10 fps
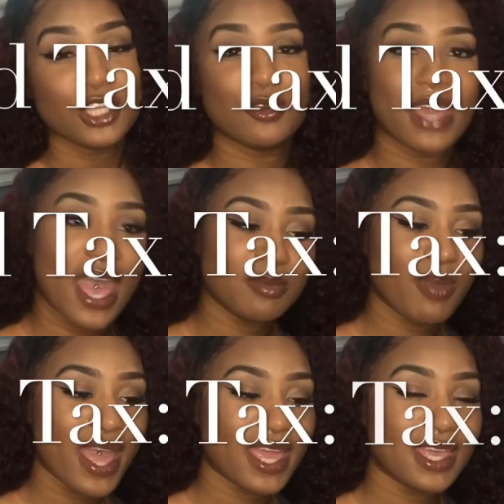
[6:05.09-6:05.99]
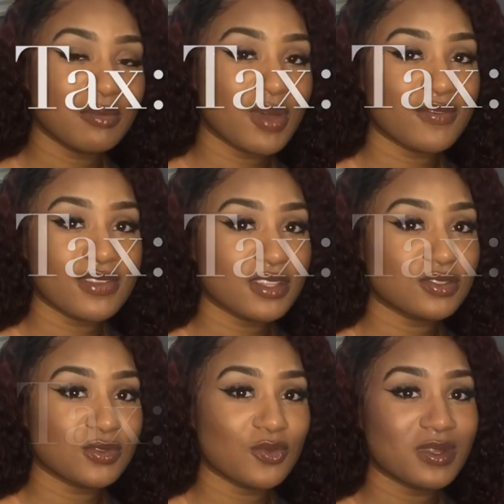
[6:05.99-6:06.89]
You can pay it in monthly
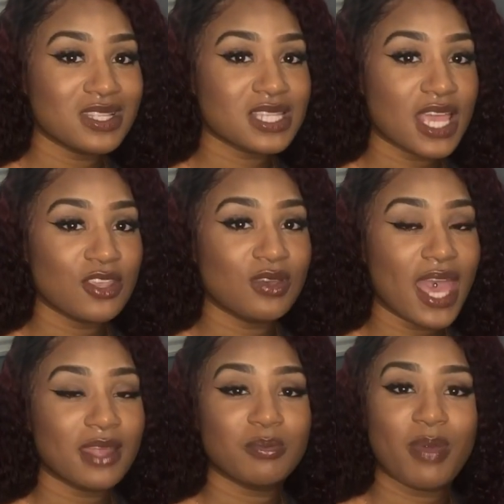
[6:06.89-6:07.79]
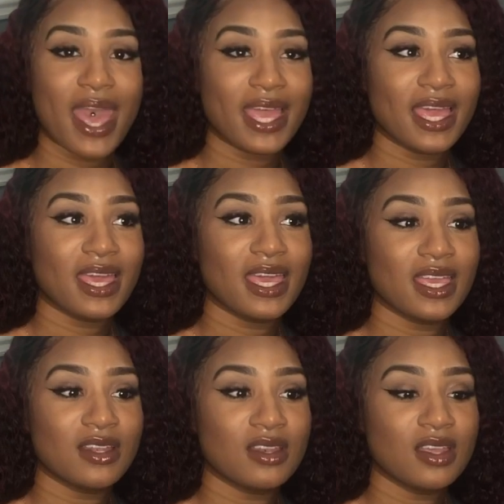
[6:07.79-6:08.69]
instalments and you can pay it
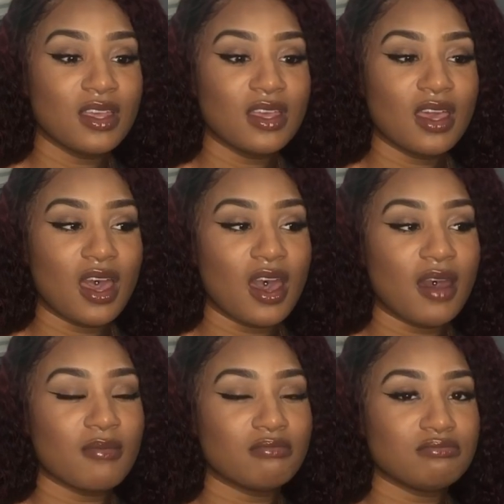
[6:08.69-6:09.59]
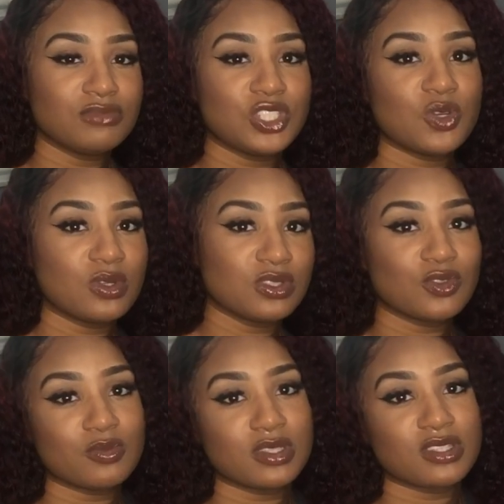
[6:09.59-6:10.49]
in two
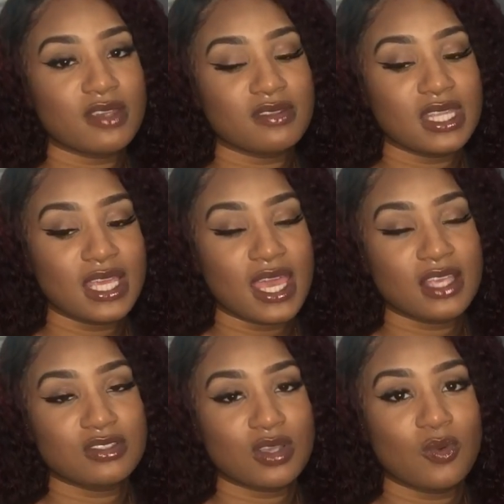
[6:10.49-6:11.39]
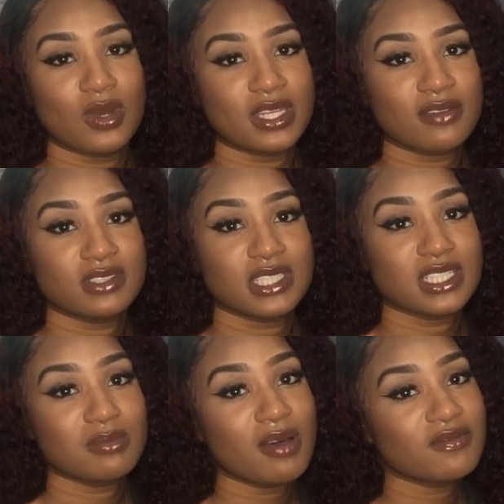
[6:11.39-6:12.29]
instalments over the year, so one every
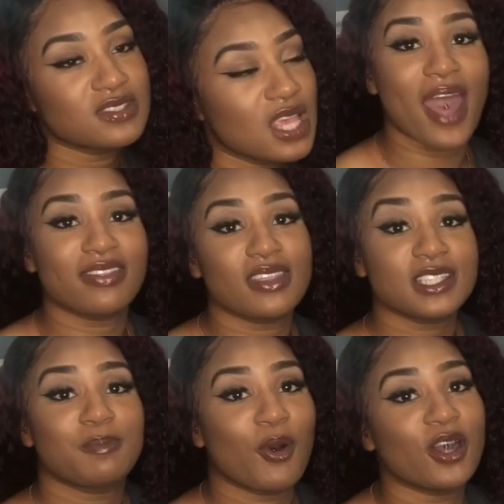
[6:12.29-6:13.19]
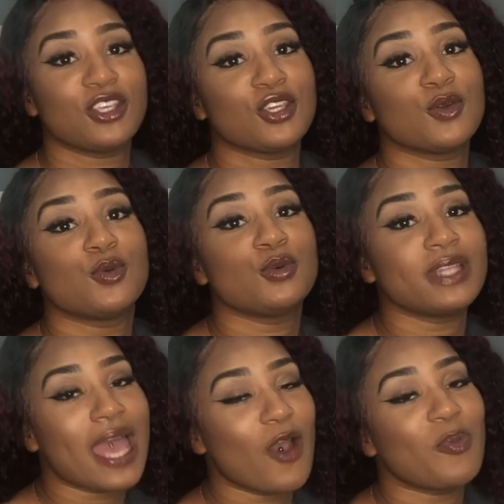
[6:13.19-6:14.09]
6 months. At this point, you will
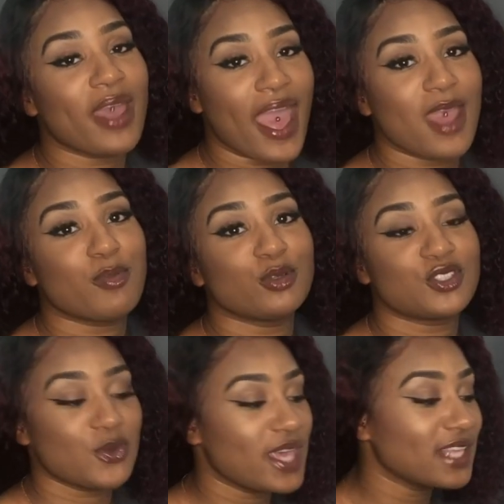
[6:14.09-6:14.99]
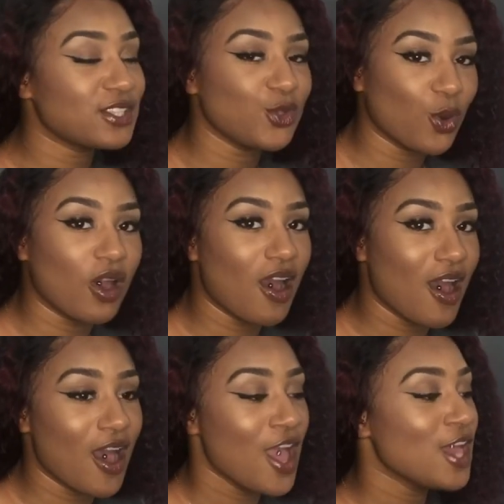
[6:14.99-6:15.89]
now be able to get in your
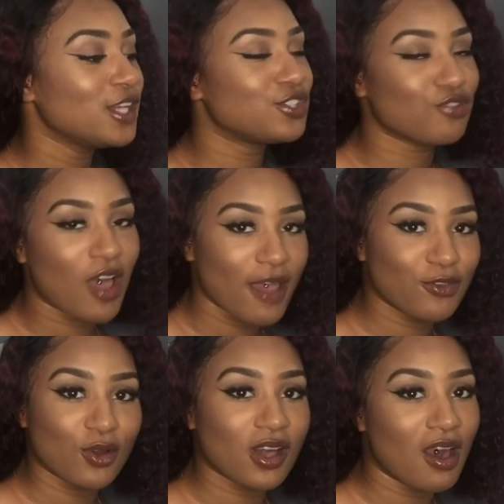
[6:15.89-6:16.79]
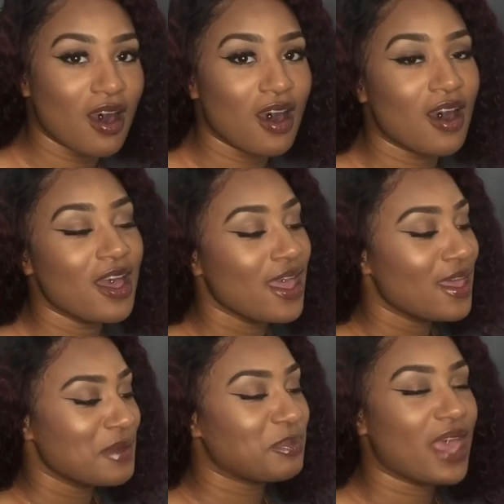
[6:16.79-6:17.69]
car, drive your car,
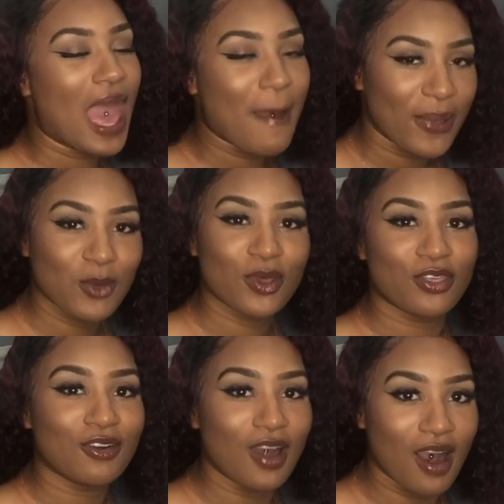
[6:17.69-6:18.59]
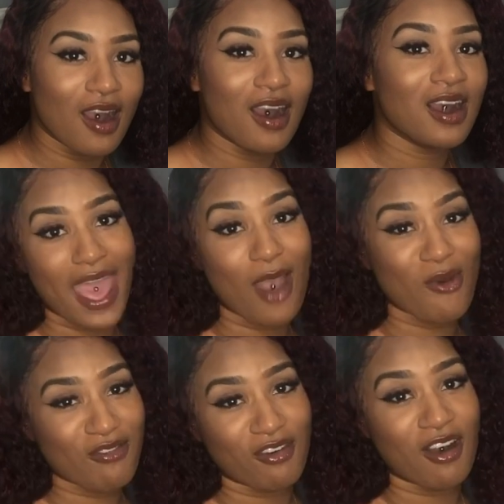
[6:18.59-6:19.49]
be happy with your car.
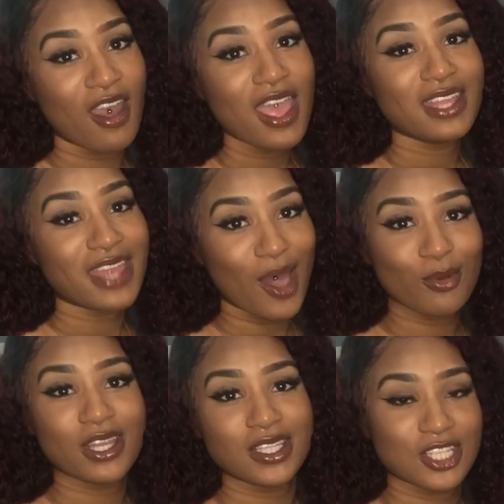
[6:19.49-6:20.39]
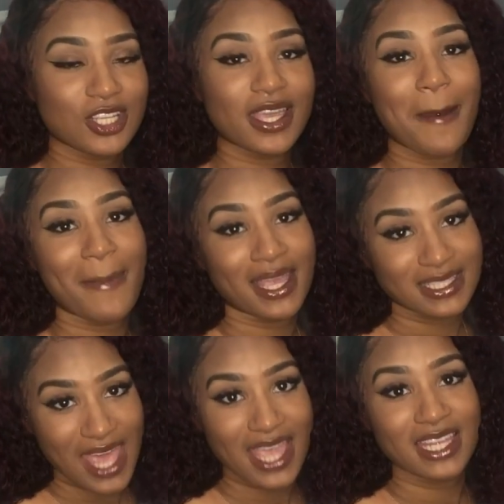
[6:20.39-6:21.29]
However, now we need to look at
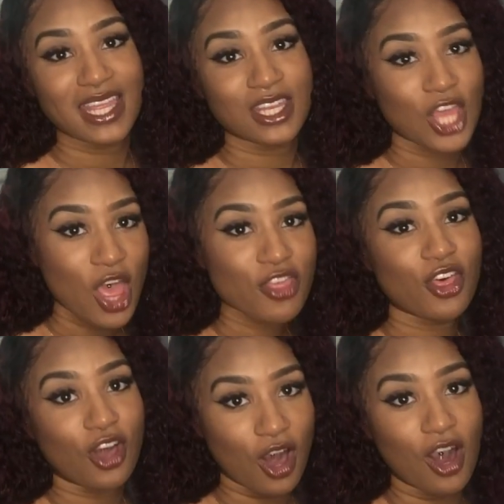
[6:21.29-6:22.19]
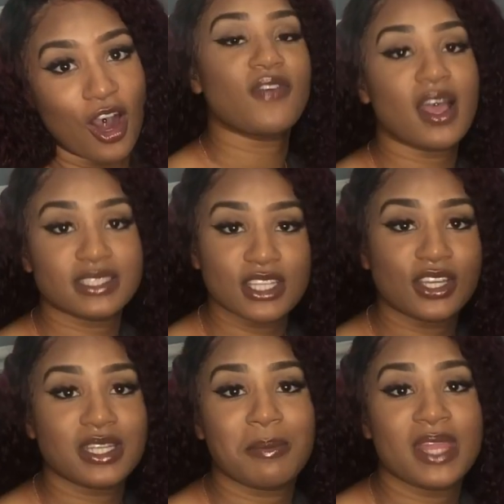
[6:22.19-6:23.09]
maintaining the car. Firstly, you're
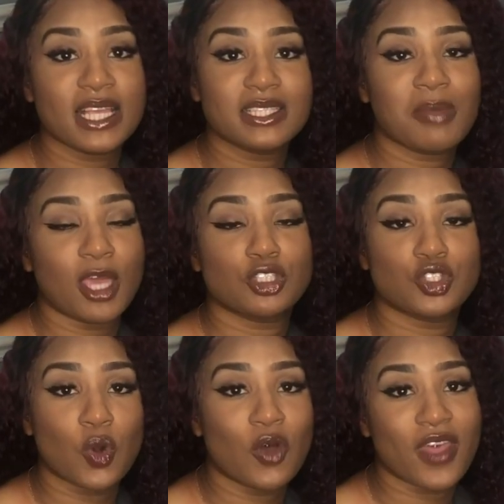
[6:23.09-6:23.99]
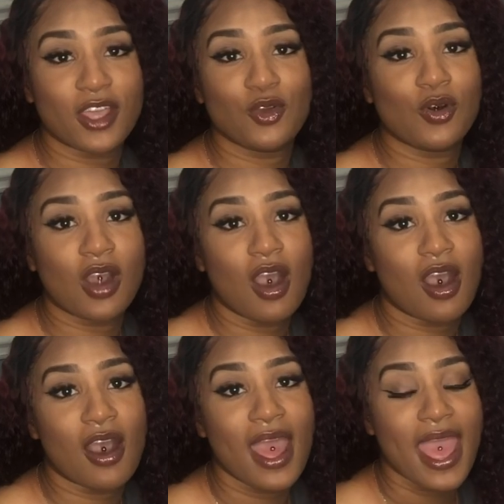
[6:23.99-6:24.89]
going to need to make sure that your
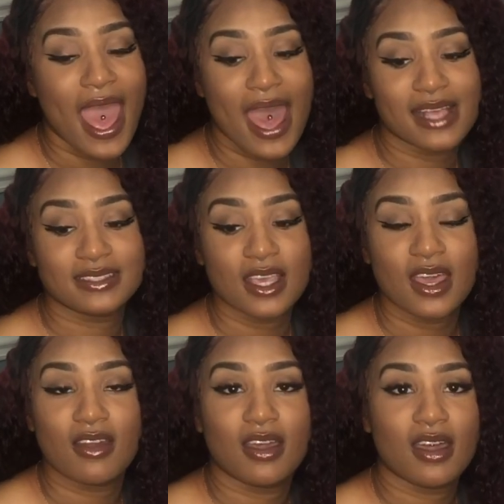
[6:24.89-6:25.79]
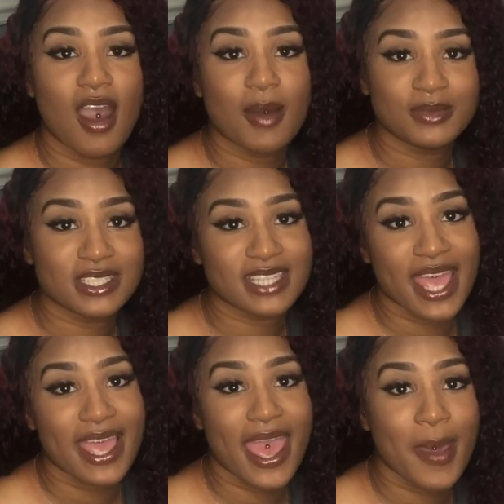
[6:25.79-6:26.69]
car has
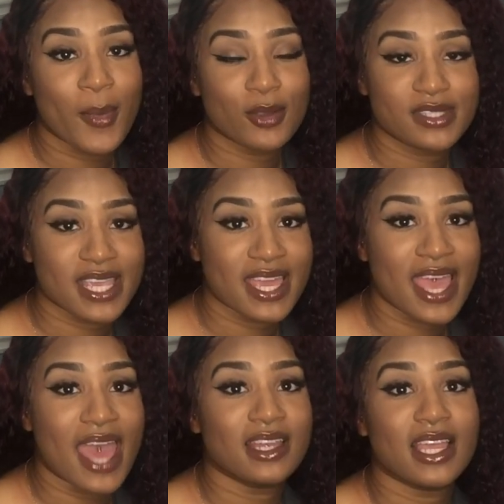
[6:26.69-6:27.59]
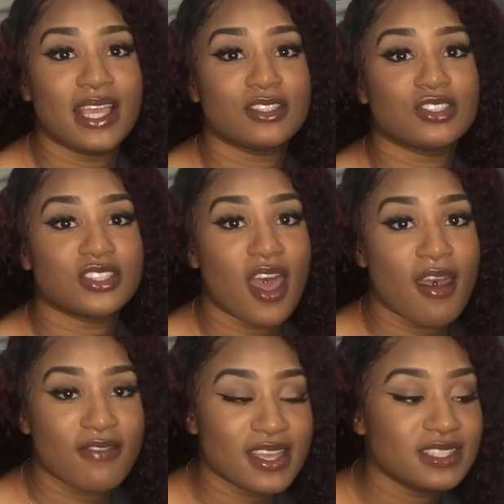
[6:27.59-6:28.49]
up-to-date MOT and is
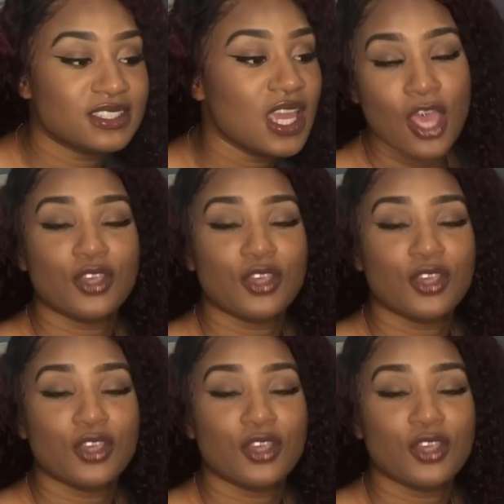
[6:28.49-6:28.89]
serviced.